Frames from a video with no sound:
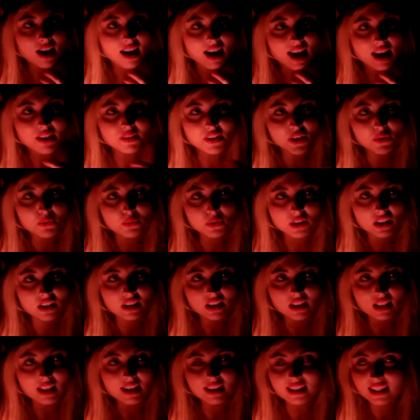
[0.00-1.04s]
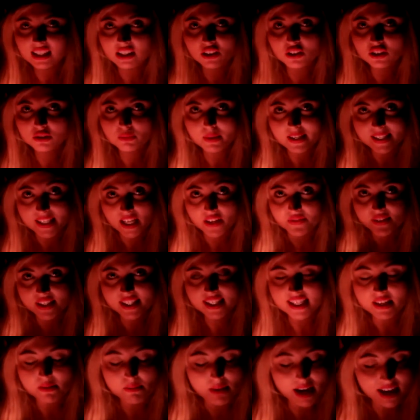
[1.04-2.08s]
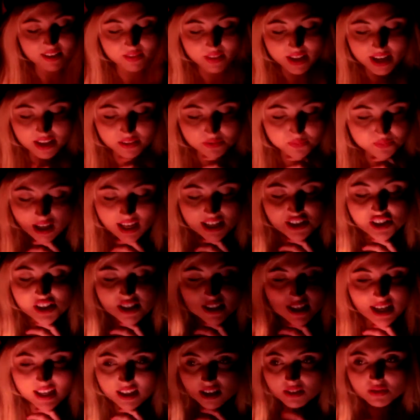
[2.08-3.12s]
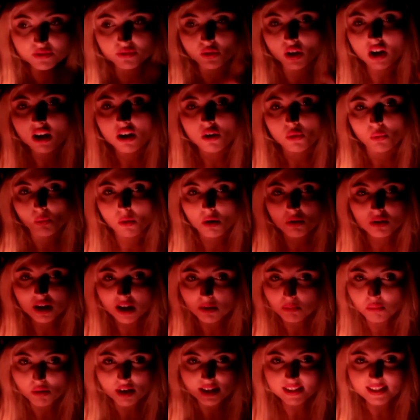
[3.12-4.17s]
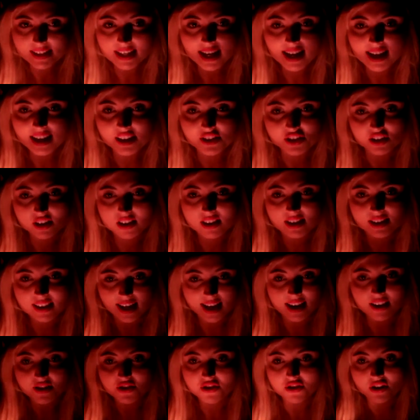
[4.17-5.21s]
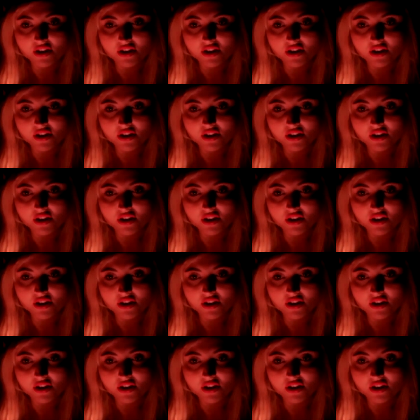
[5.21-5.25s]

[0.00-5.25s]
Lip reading: and they've really like killed my self-esteem back then. I just kind of woke up one day and just said, you